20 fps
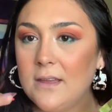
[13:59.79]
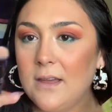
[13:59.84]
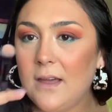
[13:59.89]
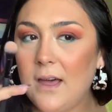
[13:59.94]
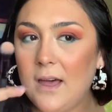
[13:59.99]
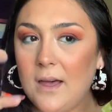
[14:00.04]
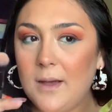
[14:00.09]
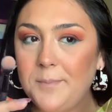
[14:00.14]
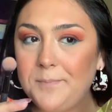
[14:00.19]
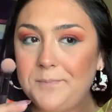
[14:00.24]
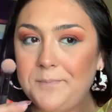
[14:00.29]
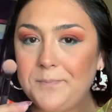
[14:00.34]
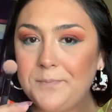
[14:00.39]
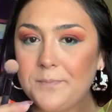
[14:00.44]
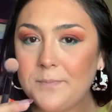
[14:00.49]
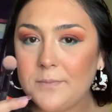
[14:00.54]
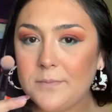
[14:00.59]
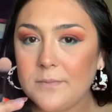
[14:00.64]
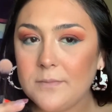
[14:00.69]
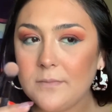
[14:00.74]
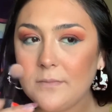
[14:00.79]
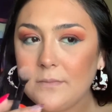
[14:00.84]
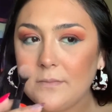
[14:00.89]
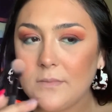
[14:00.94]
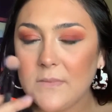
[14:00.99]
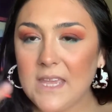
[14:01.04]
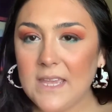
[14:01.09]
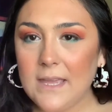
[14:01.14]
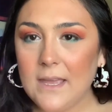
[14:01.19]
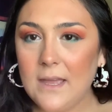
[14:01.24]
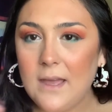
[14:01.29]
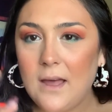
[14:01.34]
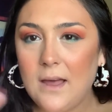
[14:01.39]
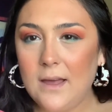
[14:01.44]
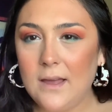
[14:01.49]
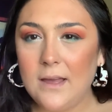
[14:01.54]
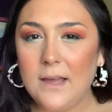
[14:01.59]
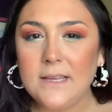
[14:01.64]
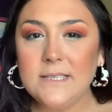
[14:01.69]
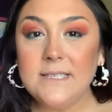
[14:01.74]

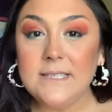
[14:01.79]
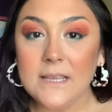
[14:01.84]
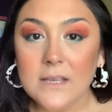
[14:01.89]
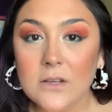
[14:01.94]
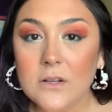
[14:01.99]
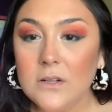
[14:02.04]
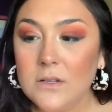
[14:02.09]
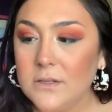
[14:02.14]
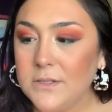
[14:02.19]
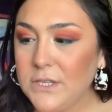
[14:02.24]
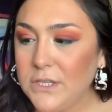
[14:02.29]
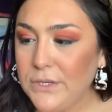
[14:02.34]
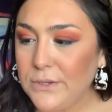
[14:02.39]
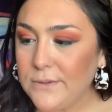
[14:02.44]
a single to use